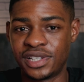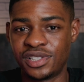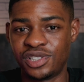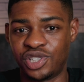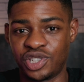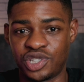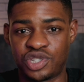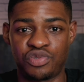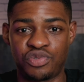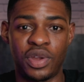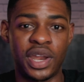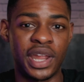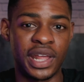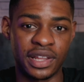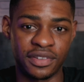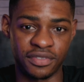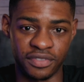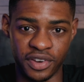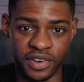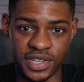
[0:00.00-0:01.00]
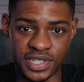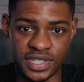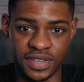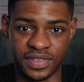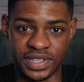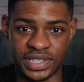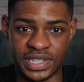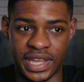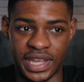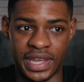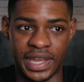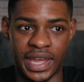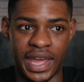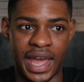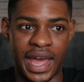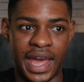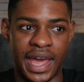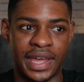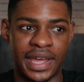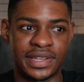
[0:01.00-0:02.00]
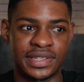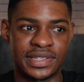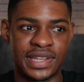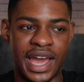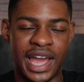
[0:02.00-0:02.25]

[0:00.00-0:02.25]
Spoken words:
just reading the verse of the day and